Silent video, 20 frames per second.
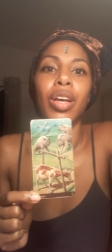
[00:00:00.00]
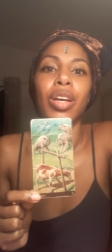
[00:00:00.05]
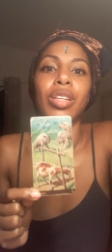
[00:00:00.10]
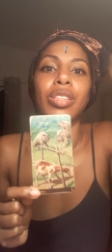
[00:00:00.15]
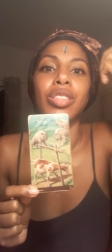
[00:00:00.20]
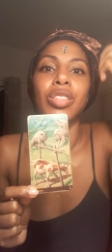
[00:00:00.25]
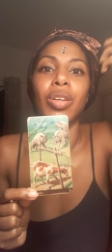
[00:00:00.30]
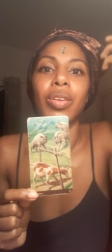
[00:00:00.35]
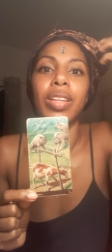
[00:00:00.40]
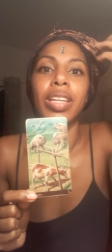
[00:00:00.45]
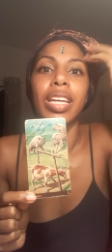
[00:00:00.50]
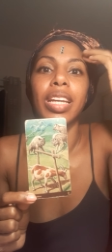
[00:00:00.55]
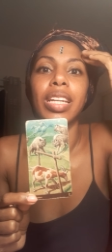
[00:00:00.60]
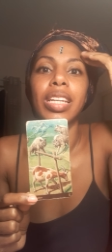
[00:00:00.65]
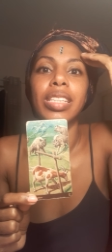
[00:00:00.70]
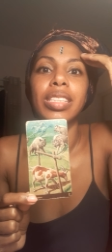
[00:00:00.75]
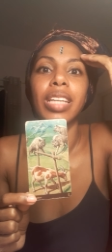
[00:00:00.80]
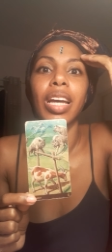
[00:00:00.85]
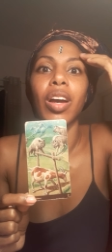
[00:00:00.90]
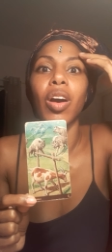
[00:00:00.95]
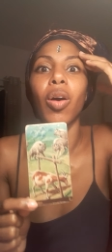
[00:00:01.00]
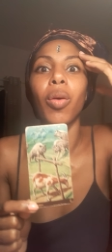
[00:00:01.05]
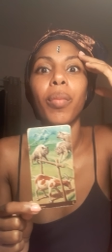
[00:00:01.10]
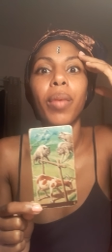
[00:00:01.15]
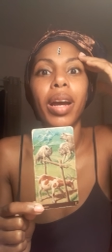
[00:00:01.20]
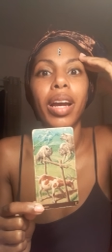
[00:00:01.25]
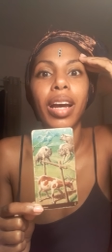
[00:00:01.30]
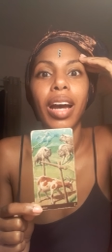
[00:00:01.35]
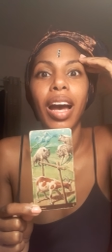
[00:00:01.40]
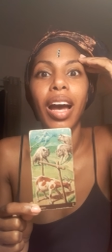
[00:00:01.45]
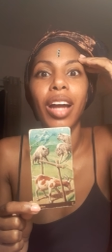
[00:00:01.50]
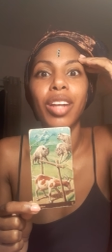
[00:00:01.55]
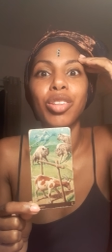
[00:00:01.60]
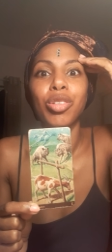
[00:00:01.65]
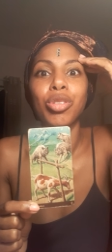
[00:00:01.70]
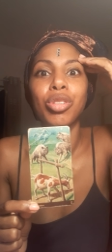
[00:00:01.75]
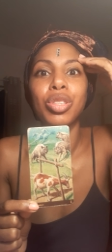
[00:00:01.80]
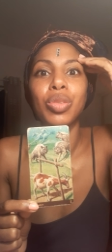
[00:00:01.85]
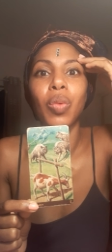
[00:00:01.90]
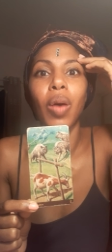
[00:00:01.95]
So then he's like, oh my God,
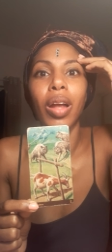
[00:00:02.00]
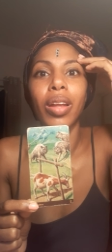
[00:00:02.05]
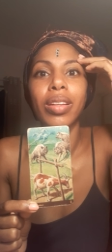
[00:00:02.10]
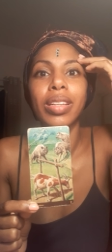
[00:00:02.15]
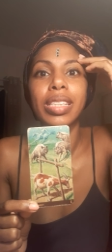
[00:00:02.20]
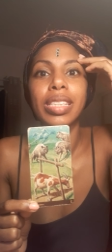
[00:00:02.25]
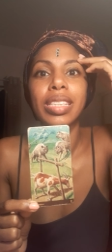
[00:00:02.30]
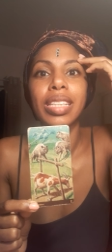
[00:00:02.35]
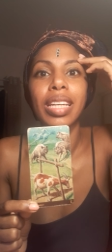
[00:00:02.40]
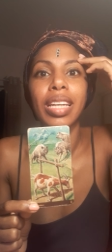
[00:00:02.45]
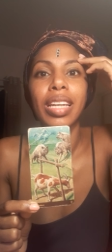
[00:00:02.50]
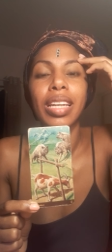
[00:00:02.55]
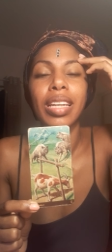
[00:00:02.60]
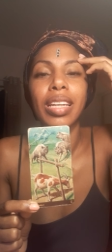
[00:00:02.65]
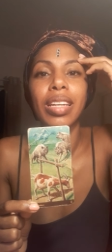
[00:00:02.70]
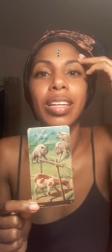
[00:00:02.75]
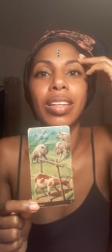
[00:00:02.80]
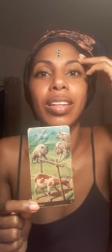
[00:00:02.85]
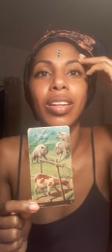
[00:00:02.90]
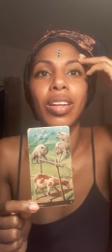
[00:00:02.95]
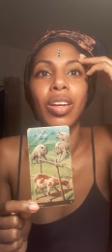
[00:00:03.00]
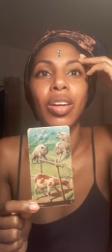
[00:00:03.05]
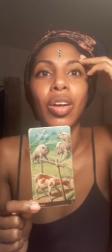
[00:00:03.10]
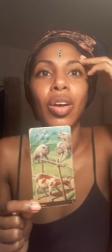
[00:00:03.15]
you swallowed the skin.